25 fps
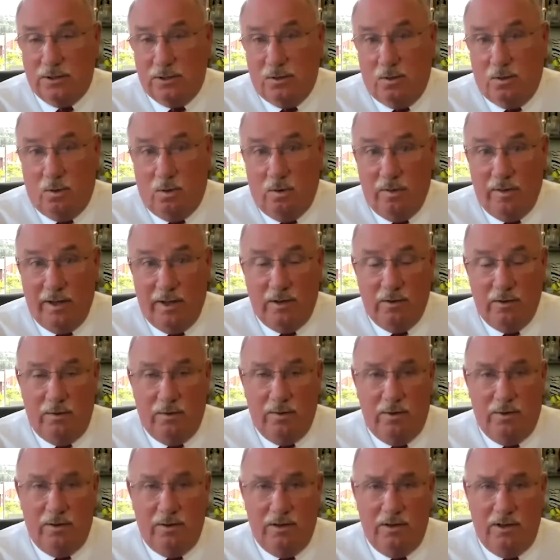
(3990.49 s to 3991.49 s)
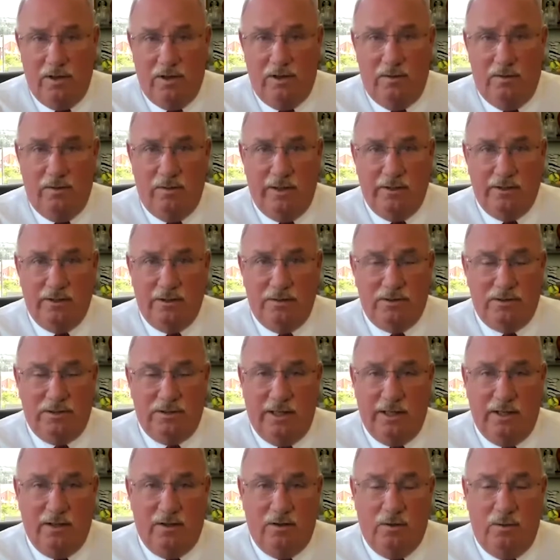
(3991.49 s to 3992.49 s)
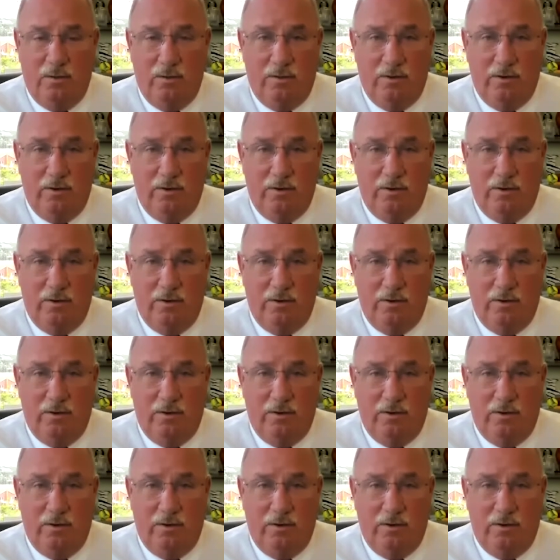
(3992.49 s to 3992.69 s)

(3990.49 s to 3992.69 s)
Or they go to they can go to